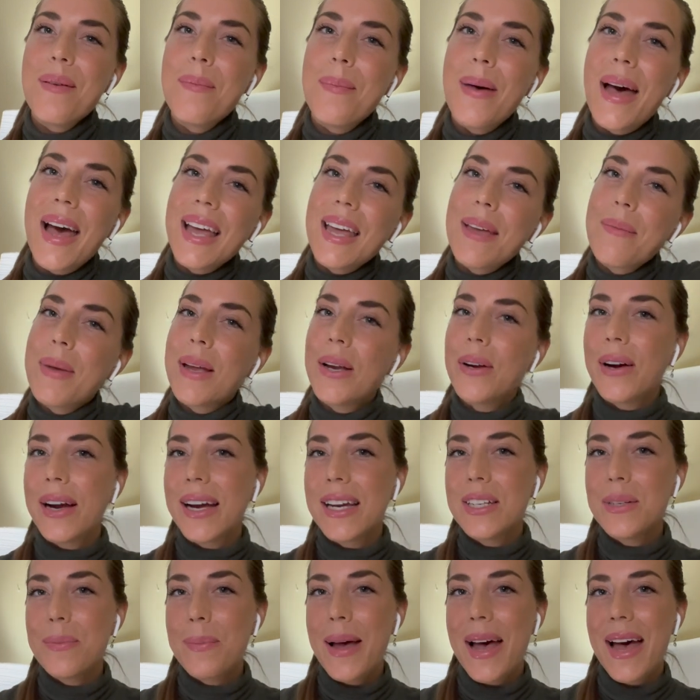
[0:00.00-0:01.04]
Back at my
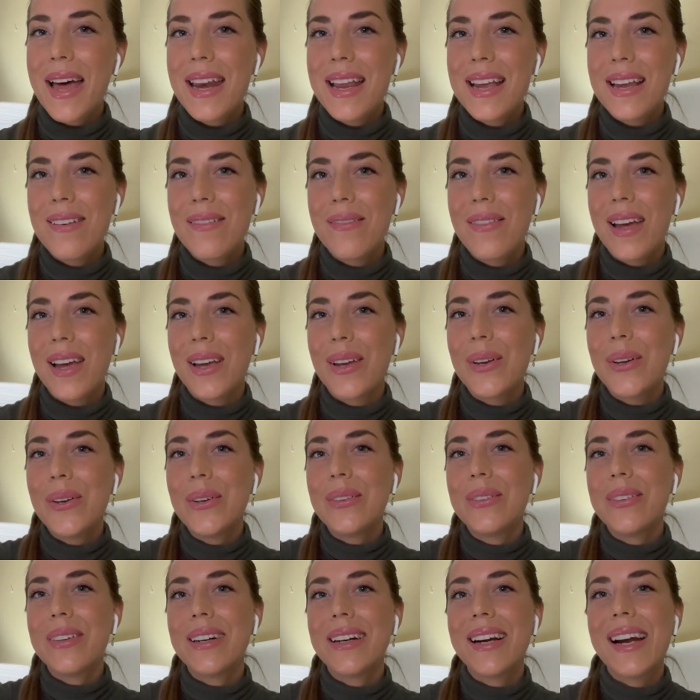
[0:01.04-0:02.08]
crash pad in
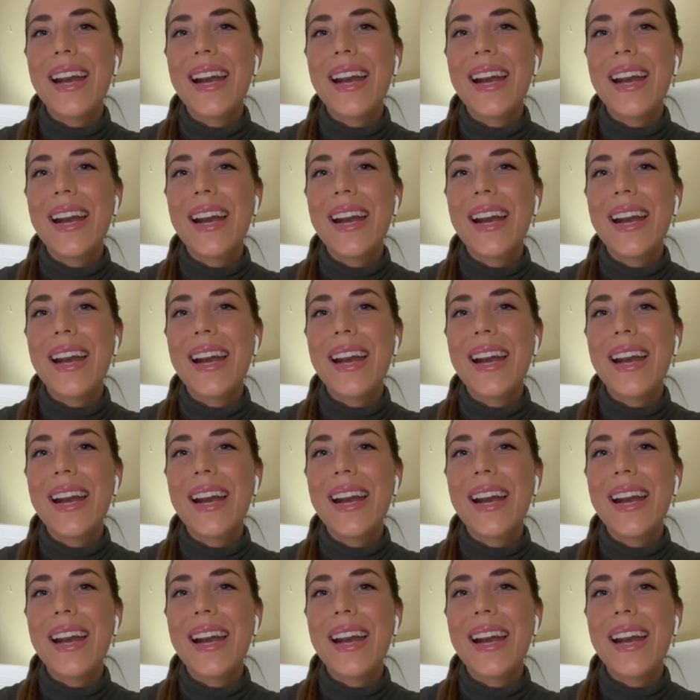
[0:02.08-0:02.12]
Vancouver,